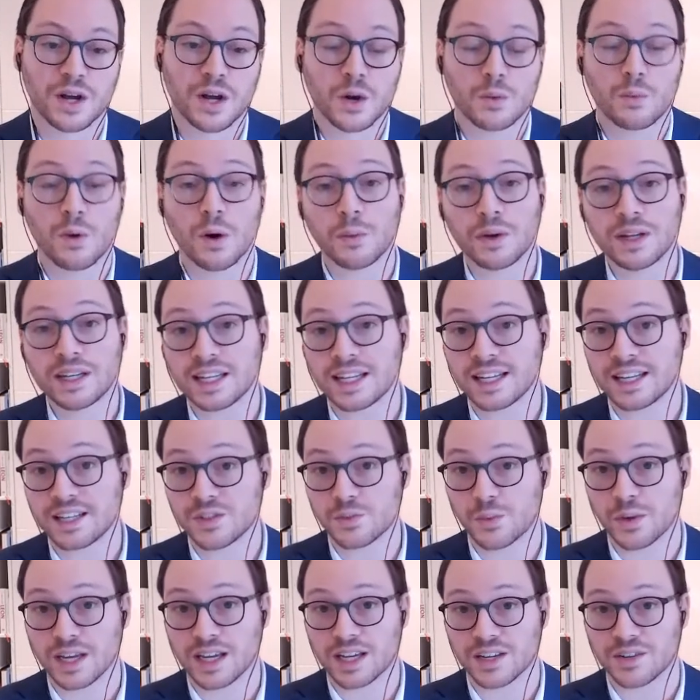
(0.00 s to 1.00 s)
what we did is
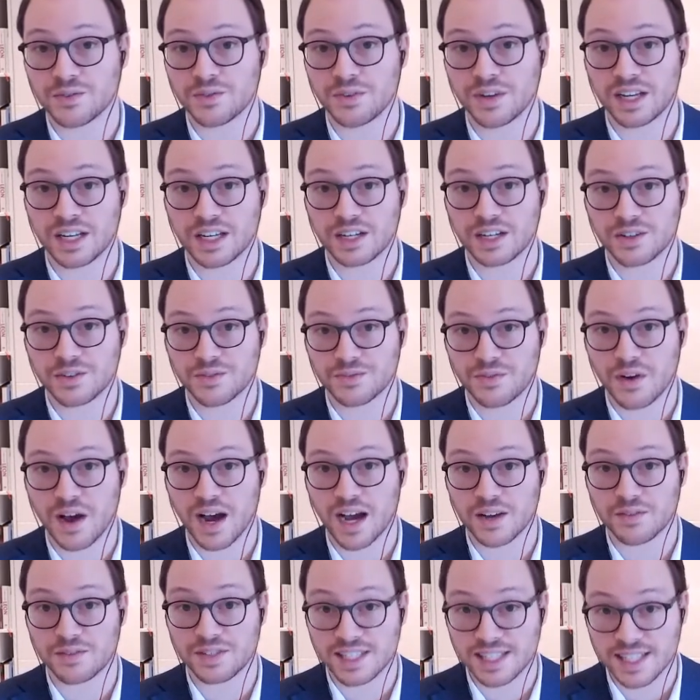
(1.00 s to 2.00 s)
we convened
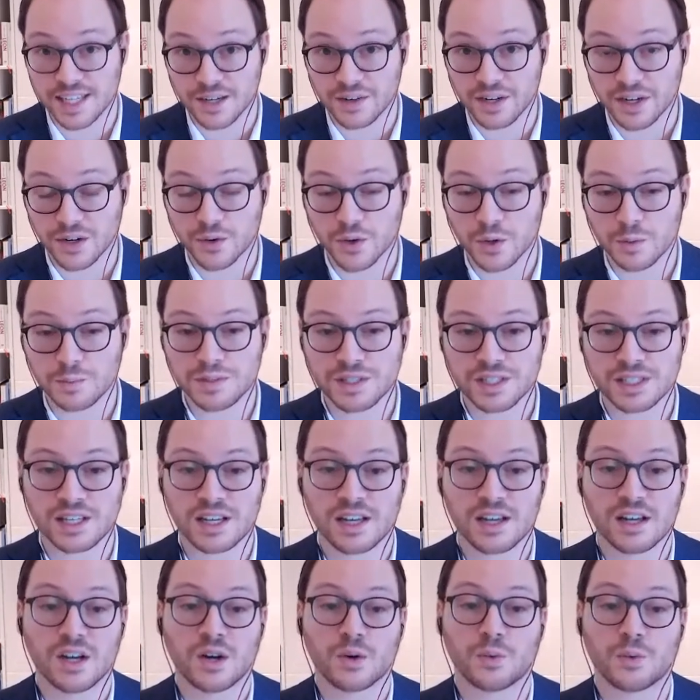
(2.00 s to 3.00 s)
5 steering groups,
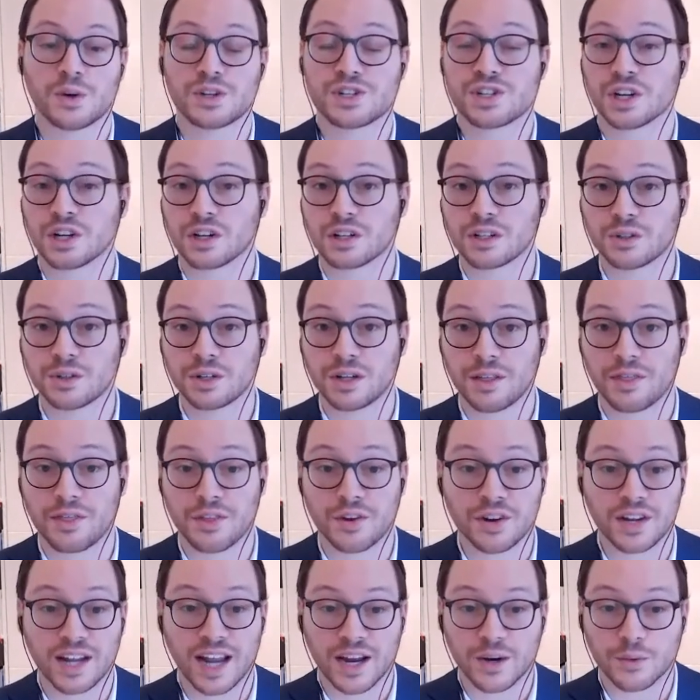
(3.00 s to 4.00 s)
which included
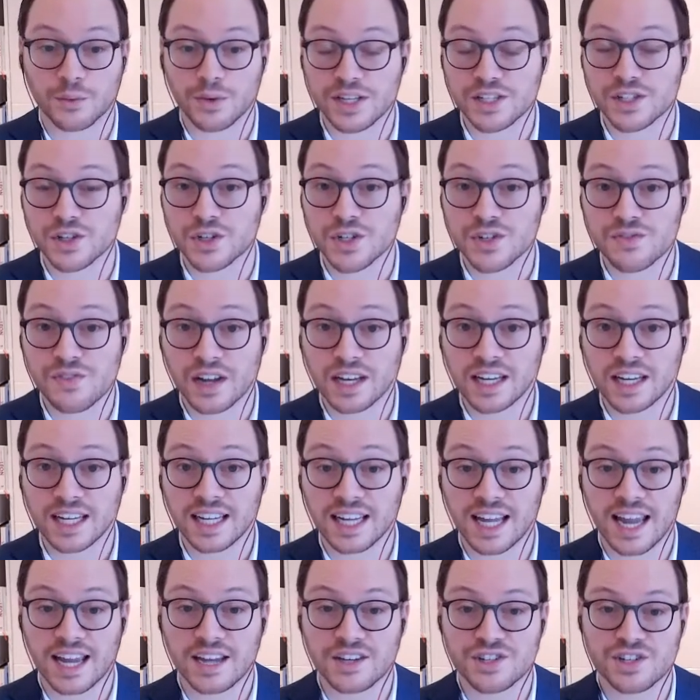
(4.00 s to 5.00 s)
38 research funding
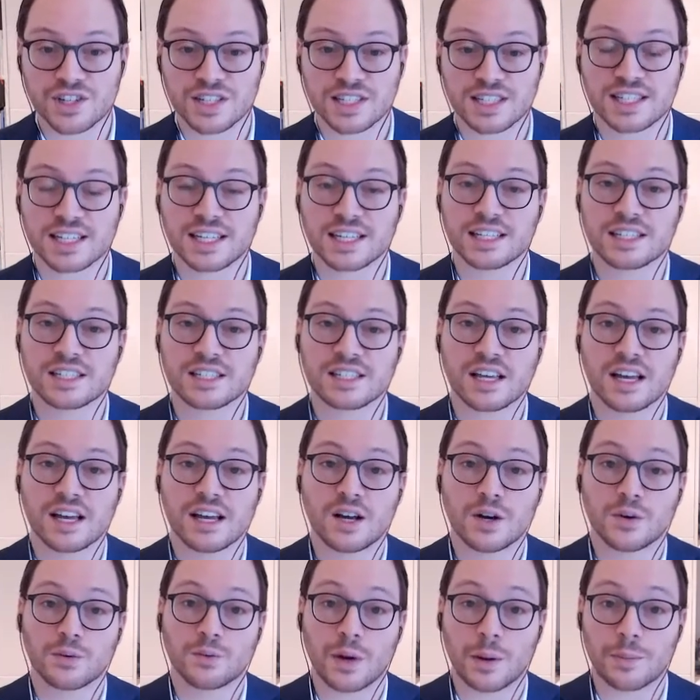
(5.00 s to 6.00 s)
agencies,
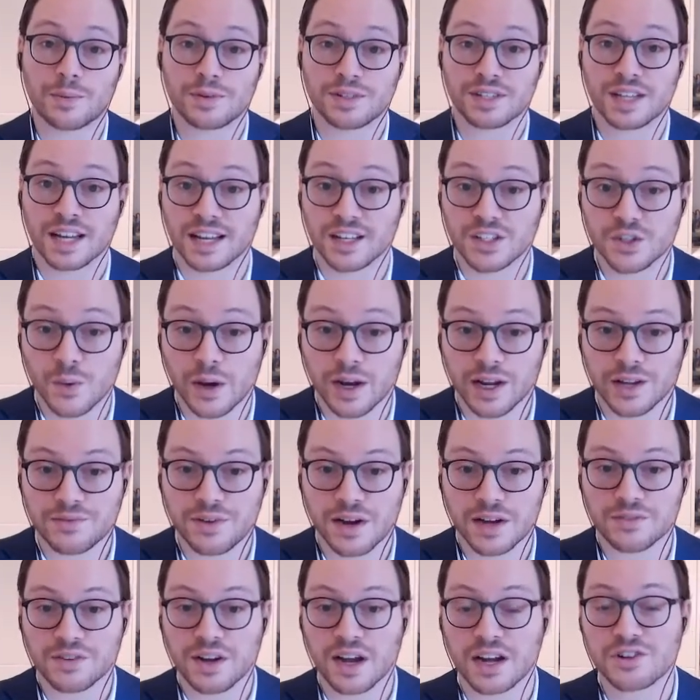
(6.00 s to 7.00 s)
representing
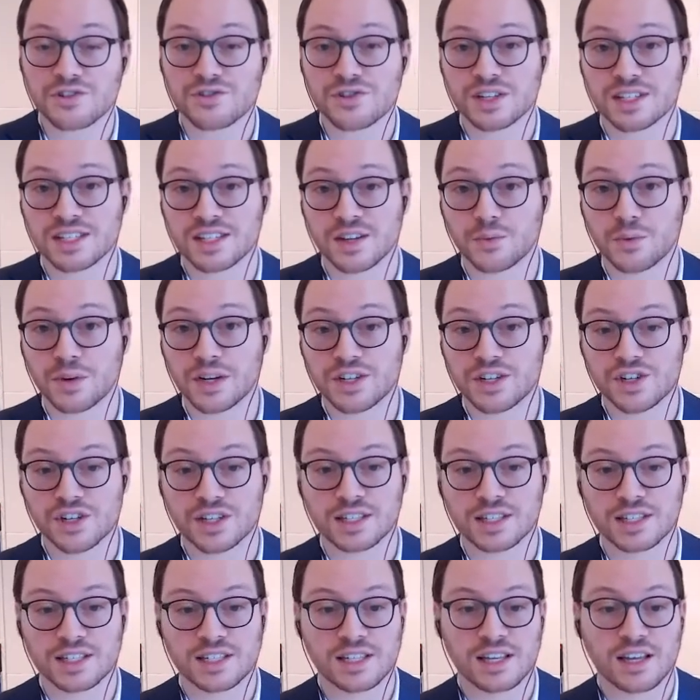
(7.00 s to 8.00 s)
25 countries and
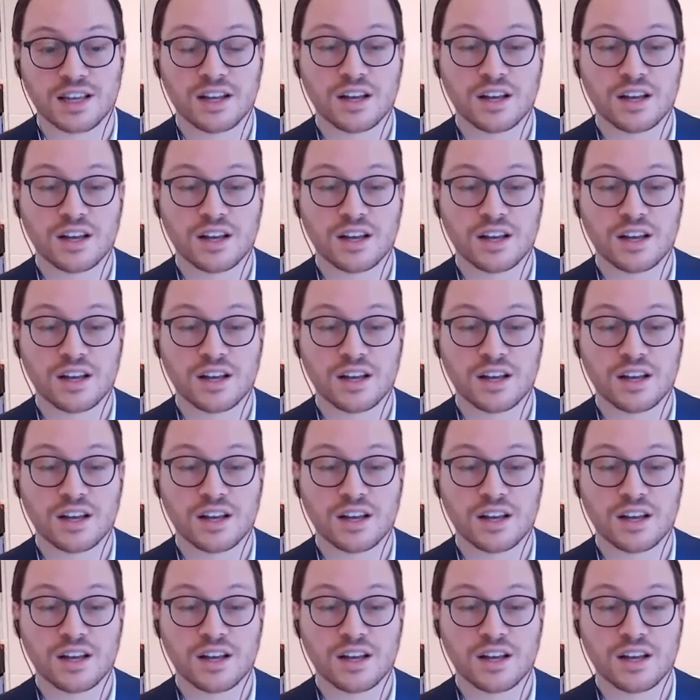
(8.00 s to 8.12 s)
regions.